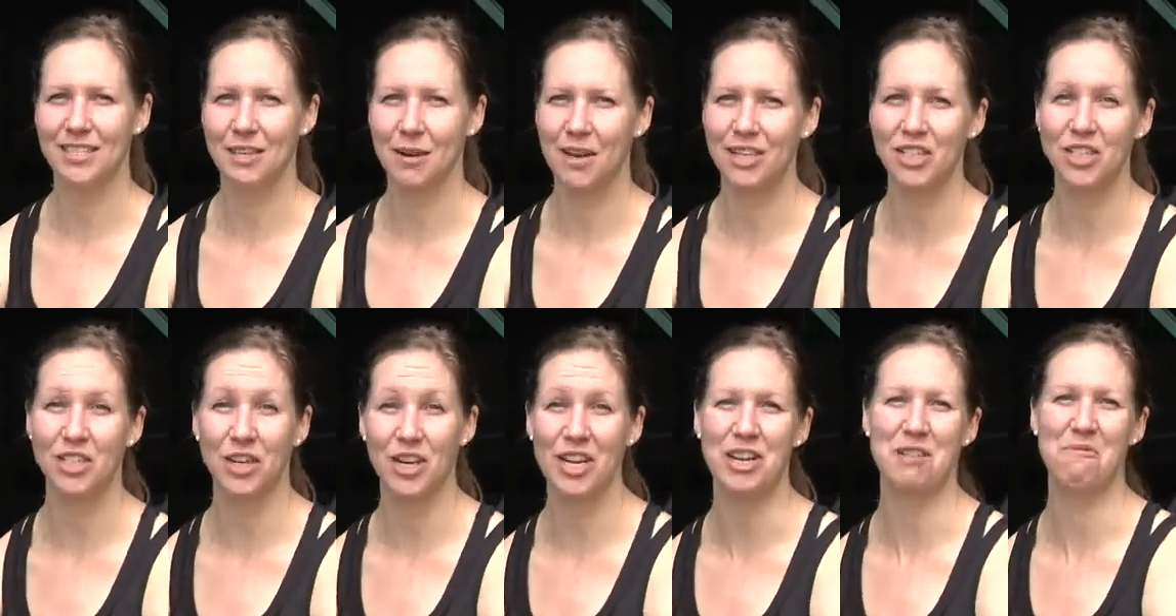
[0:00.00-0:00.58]
So I
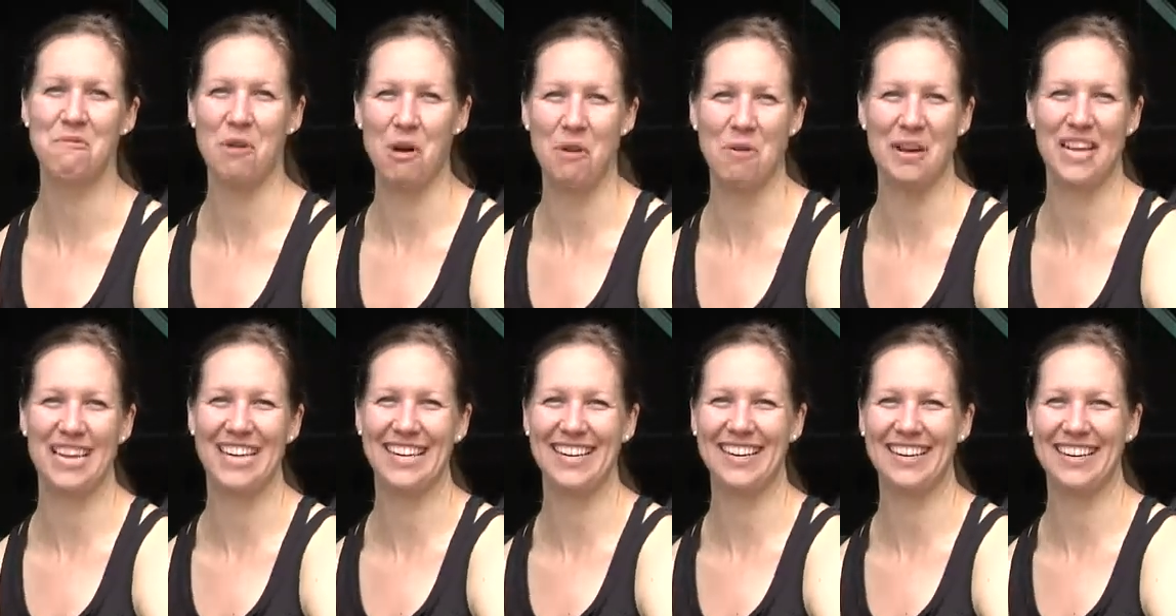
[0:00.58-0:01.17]
started
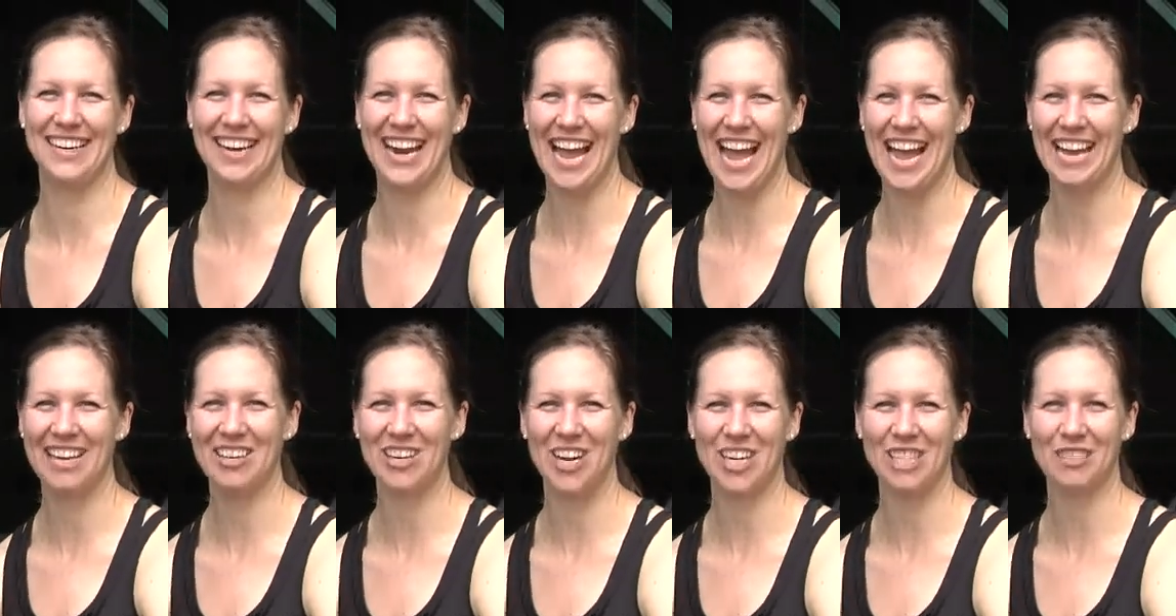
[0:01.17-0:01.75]
rowing here
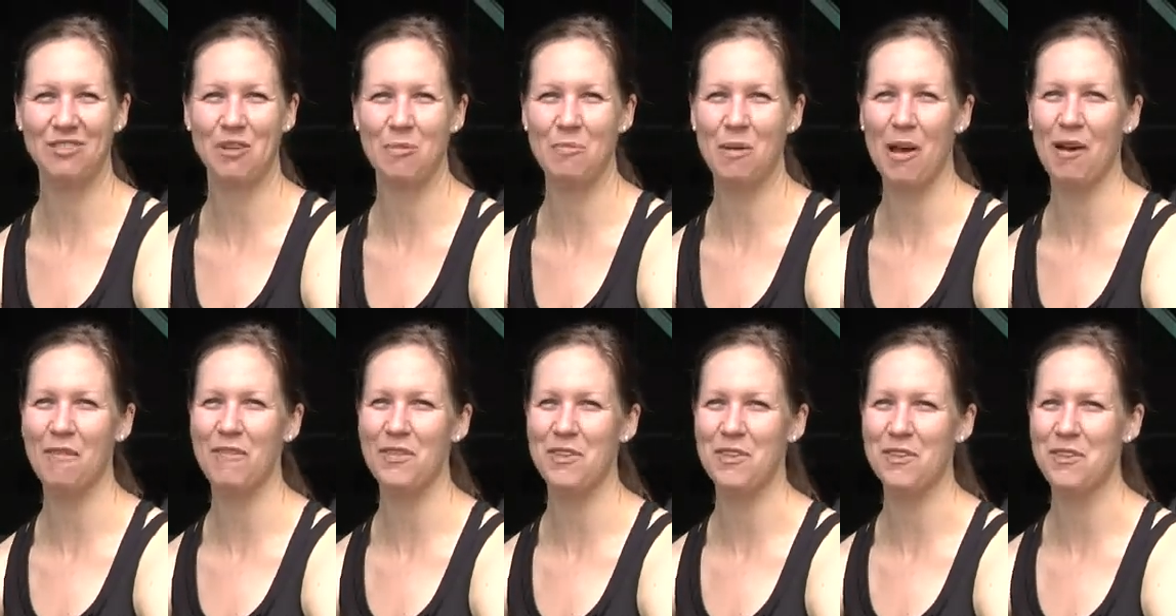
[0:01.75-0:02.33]
at CrossFit
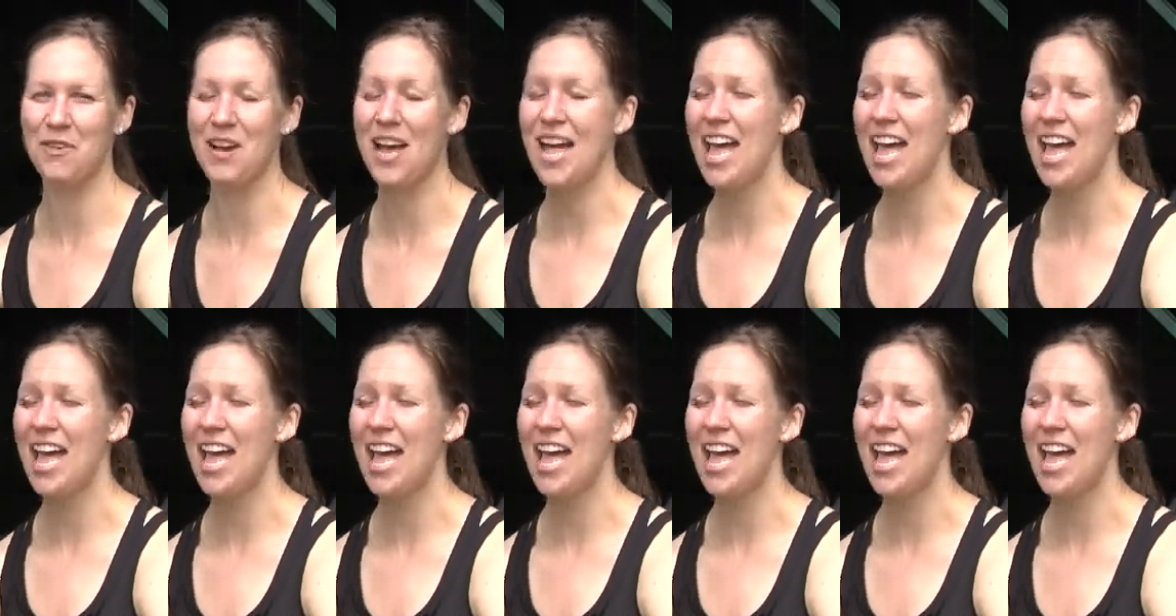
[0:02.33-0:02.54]
Bellevue,